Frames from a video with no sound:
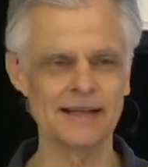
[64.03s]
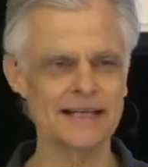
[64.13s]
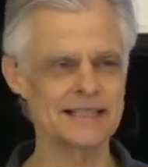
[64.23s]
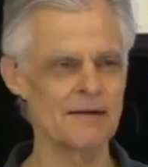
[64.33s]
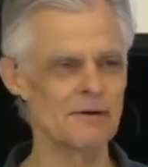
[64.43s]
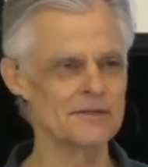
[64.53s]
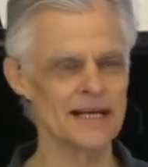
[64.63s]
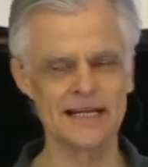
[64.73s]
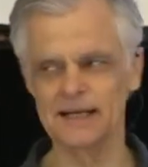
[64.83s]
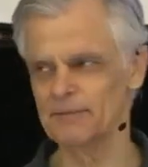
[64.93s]
that time, I was
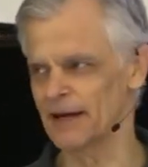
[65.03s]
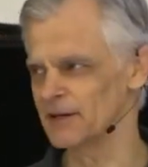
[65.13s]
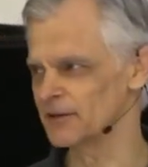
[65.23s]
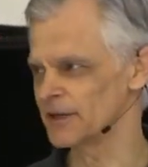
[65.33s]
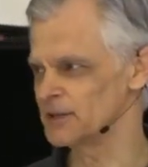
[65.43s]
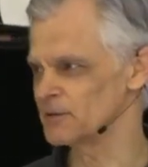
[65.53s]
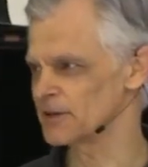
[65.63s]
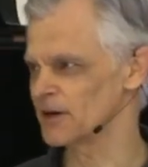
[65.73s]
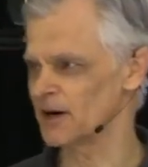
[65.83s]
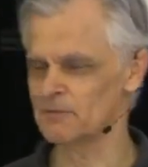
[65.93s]
getting a bit annoyed with
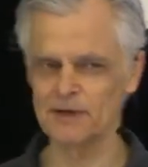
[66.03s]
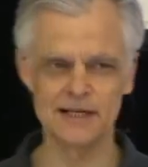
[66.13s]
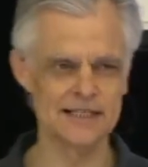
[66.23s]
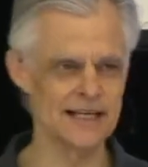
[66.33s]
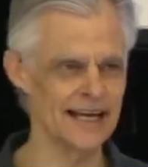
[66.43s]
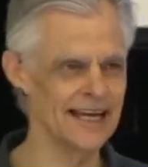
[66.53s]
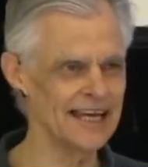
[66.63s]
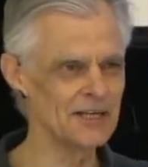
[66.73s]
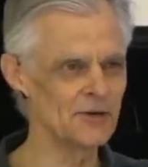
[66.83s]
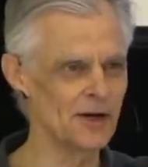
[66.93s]
God because, like,
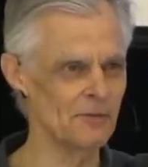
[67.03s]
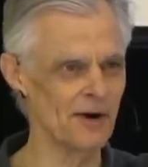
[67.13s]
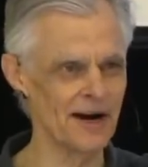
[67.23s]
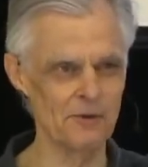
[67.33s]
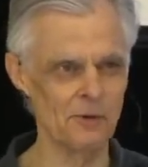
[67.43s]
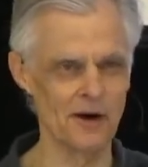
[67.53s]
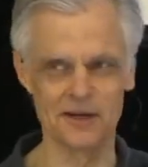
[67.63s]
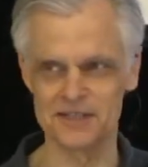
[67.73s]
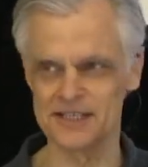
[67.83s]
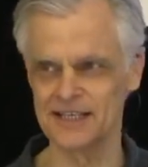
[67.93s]
He knew it where it
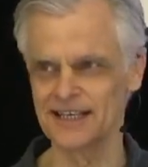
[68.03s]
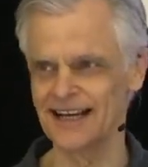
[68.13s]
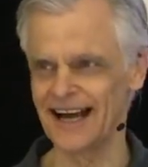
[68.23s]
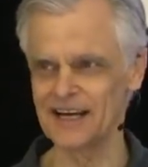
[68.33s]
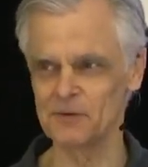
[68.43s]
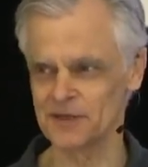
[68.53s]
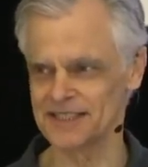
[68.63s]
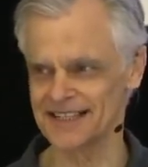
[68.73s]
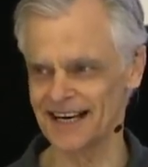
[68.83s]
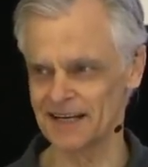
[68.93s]
was, and He
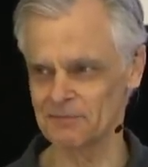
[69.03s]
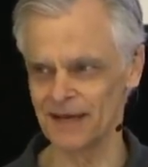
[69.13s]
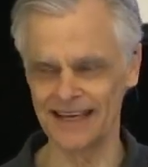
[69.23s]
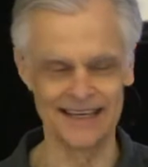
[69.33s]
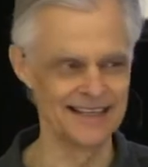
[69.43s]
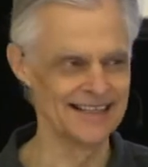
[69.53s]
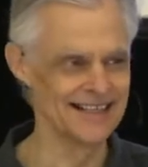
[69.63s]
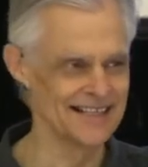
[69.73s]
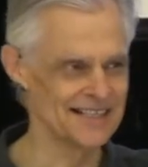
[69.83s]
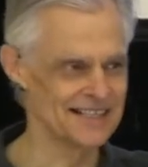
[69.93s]
wasn't telling me.
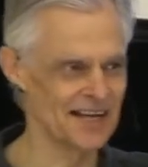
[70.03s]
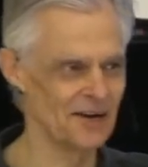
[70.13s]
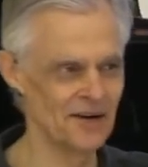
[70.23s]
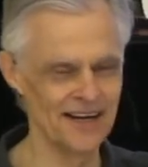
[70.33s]
So,